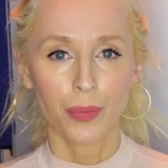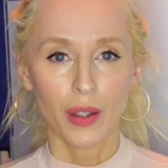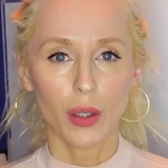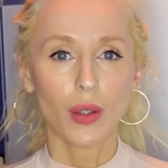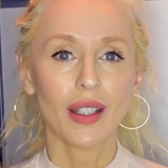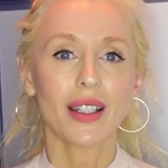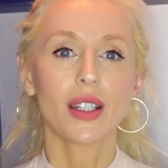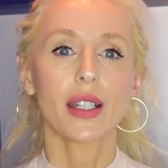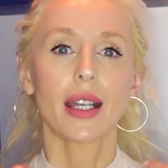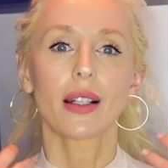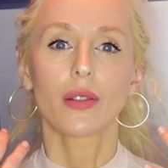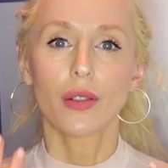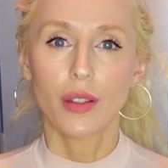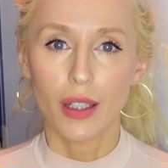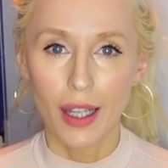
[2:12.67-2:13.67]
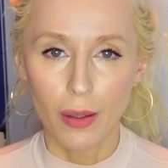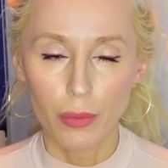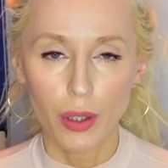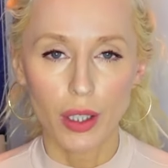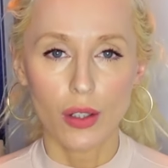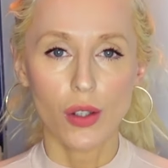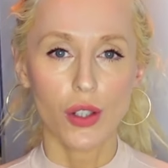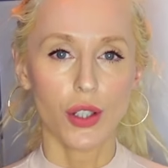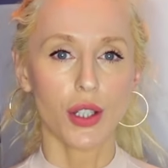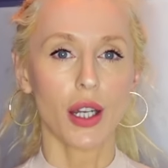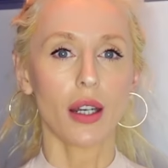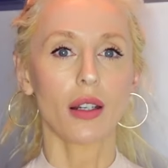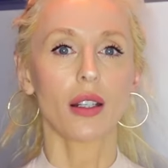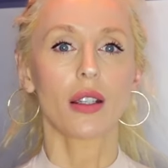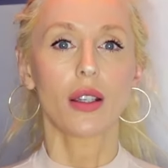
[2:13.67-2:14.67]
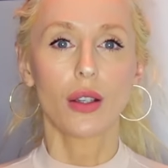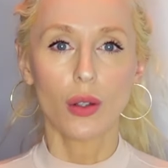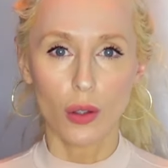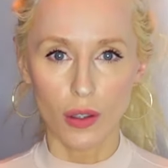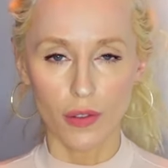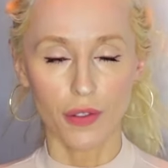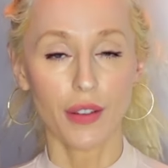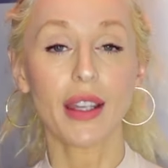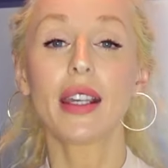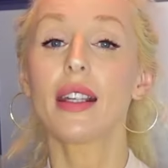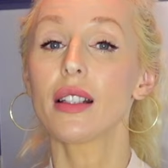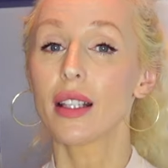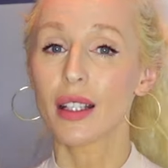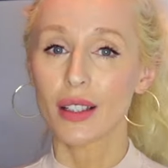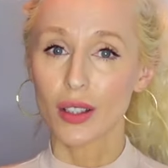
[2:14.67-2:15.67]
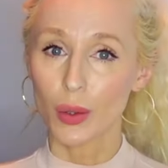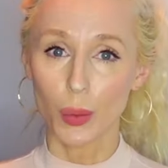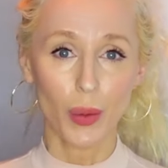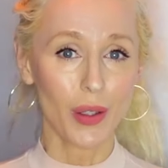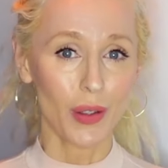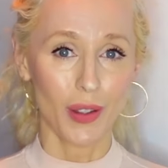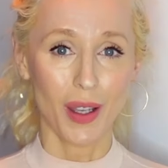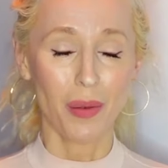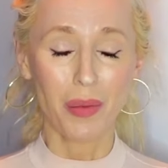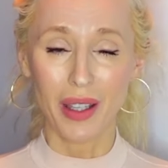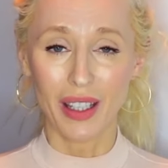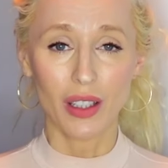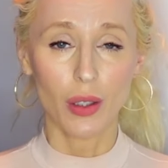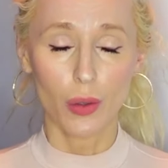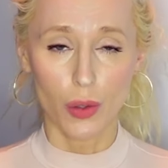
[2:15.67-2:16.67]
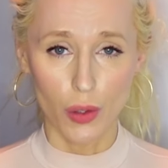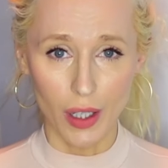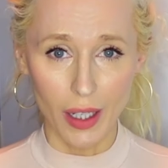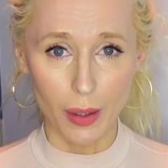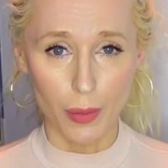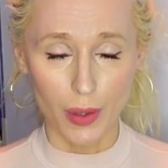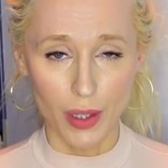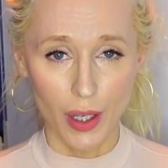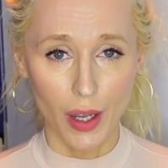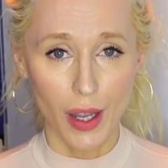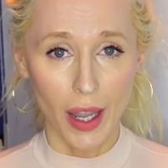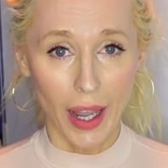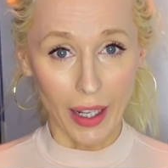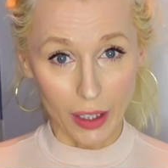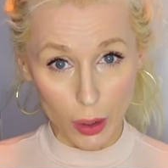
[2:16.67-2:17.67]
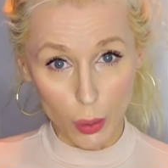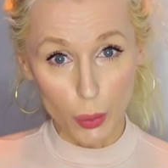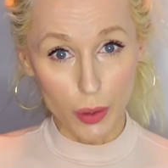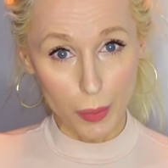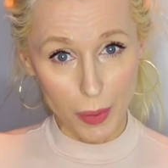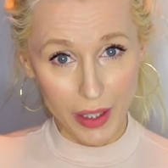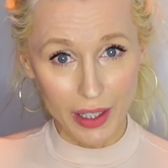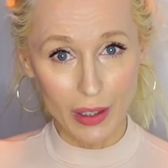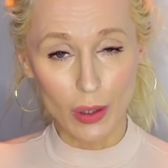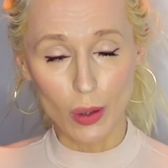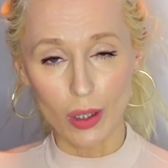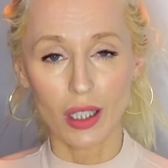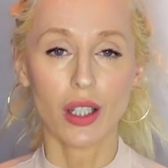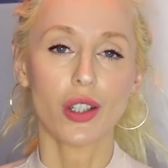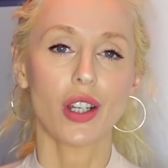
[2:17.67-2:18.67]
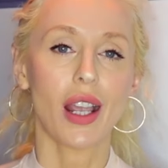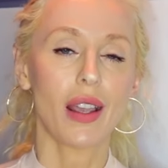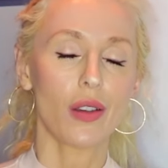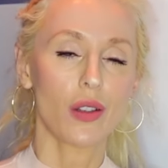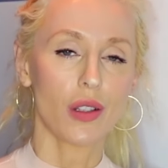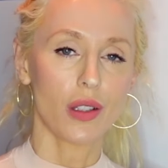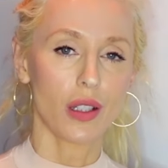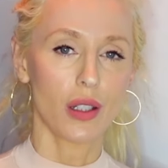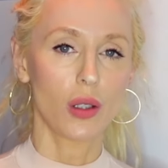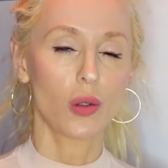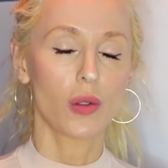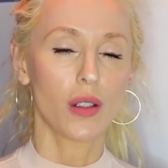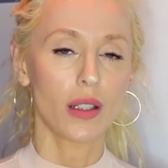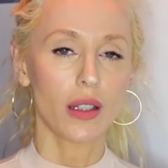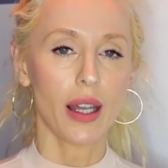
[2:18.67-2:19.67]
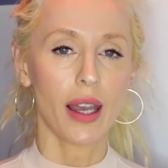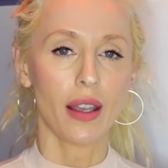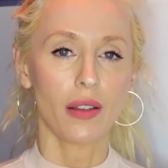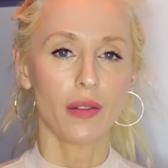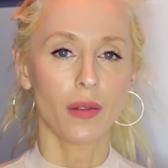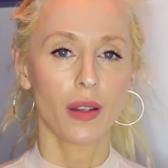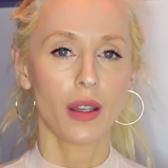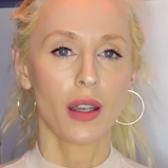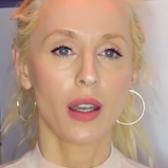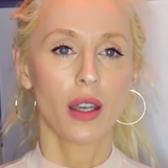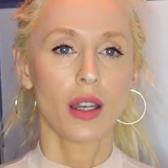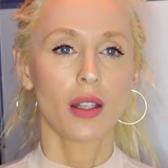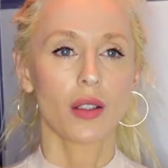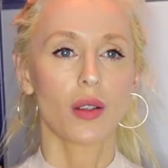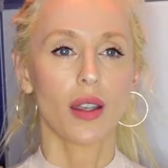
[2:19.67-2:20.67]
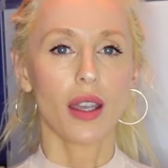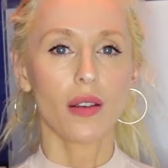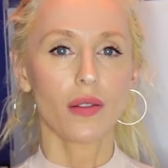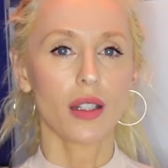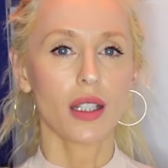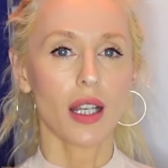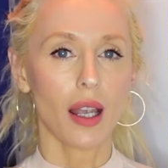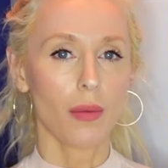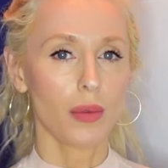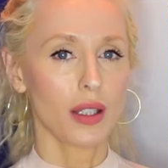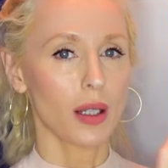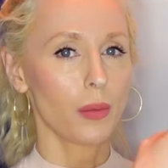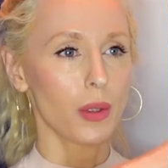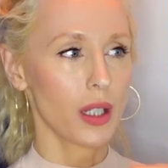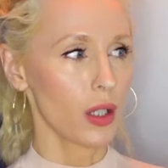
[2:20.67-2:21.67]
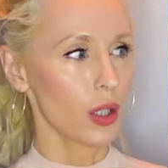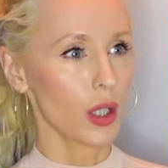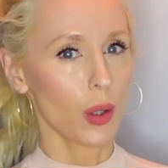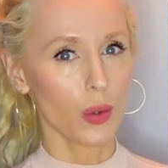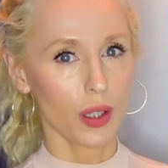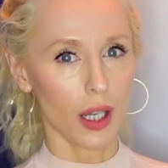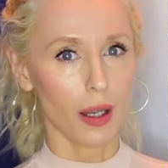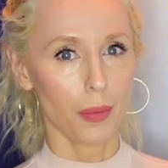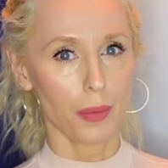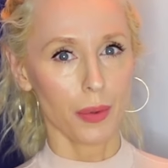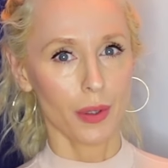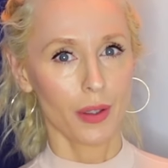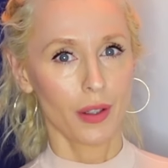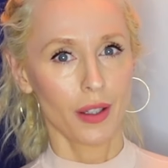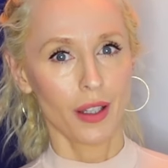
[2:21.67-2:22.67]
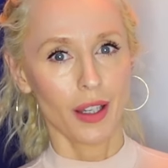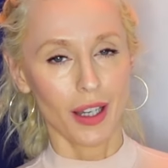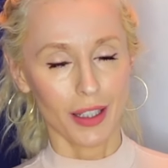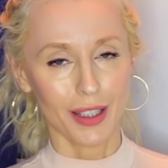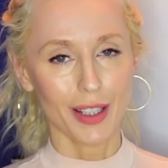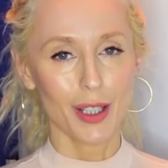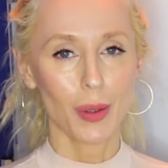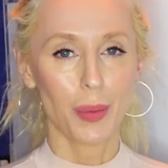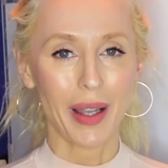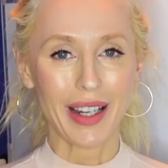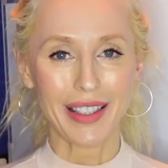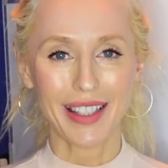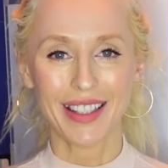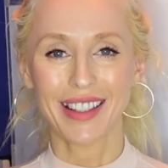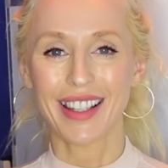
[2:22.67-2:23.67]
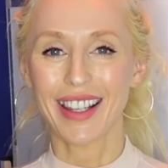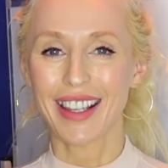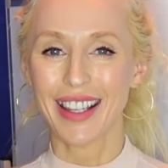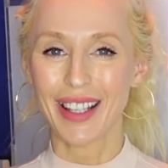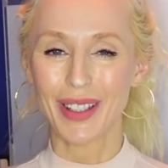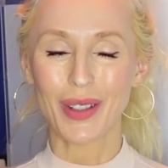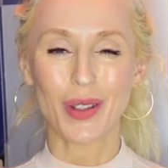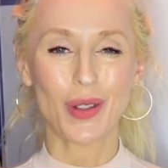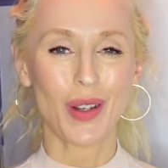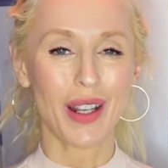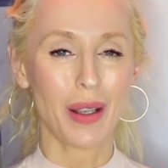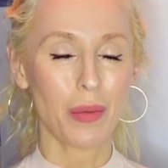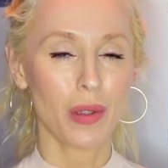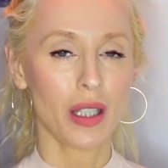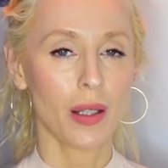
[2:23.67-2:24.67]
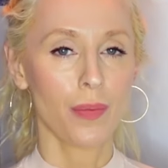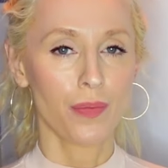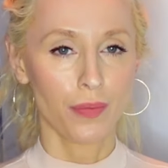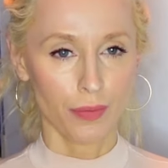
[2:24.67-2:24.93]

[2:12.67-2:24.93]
You can tell them, you can share your feelings with them in your dreams, and you will begin to see changes in your real life. So every time somebody shows up unexpectedly in your dreams,